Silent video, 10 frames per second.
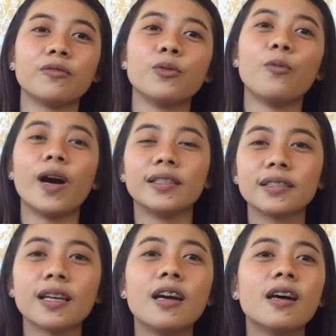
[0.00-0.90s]
you want
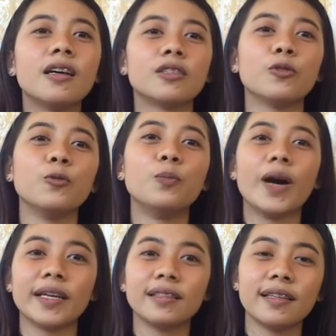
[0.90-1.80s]
to
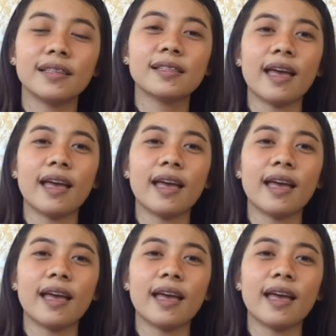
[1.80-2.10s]
buy this.